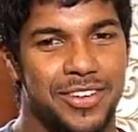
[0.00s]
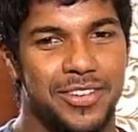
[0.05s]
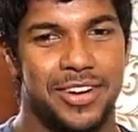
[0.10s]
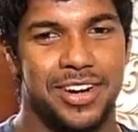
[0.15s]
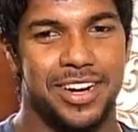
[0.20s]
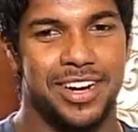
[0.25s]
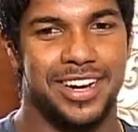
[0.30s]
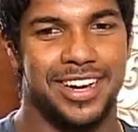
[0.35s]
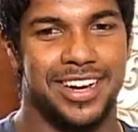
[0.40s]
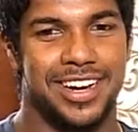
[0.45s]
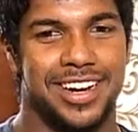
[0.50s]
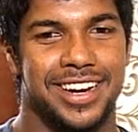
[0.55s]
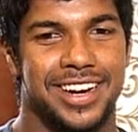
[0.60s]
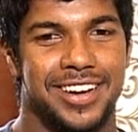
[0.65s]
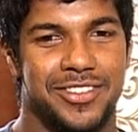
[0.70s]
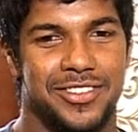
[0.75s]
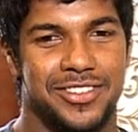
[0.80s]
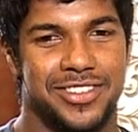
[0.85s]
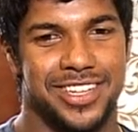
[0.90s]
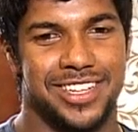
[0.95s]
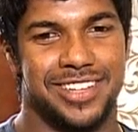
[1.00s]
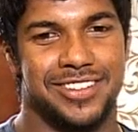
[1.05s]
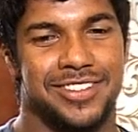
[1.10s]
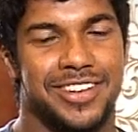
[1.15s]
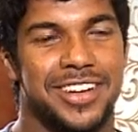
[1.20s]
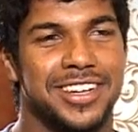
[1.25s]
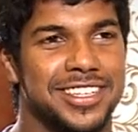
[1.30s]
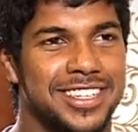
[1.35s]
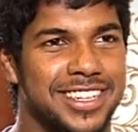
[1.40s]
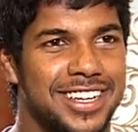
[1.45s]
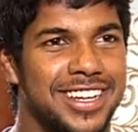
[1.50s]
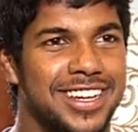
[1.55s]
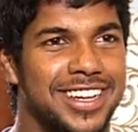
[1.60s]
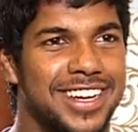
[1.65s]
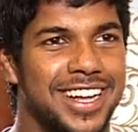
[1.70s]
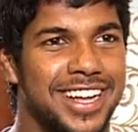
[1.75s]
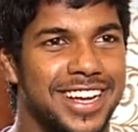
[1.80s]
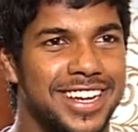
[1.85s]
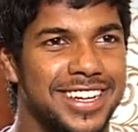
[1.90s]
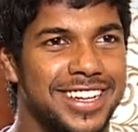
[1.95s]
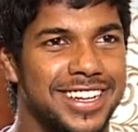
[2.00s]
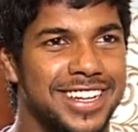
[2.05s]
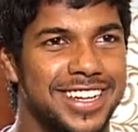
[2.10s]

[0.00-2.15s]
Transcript: I would love to see the fast tag.